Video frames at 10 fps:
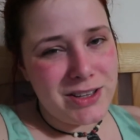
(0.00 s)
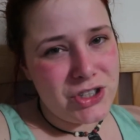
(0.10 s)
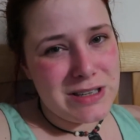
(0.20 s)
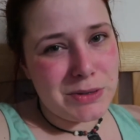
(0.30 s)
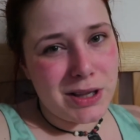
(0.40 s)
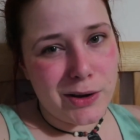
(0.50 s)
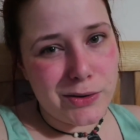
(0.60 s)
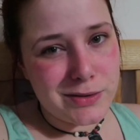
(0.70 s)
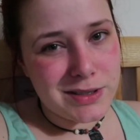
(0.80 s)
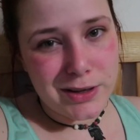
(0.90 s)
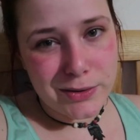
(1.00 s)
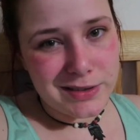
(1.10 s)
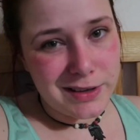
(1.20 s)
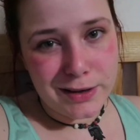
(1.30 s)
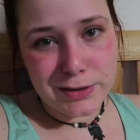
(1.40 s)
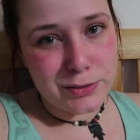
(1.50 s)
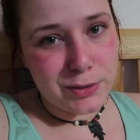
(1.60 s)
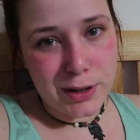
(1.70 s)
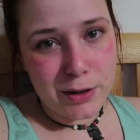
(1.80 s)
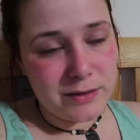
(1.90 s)
it's cheap clothes, you know, the sizes
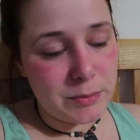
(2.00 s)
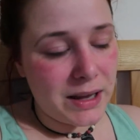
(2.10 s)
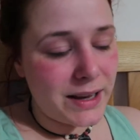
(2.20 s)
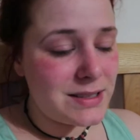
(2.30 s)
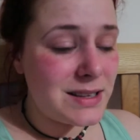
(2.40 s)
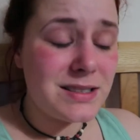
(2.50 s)
are all over the place.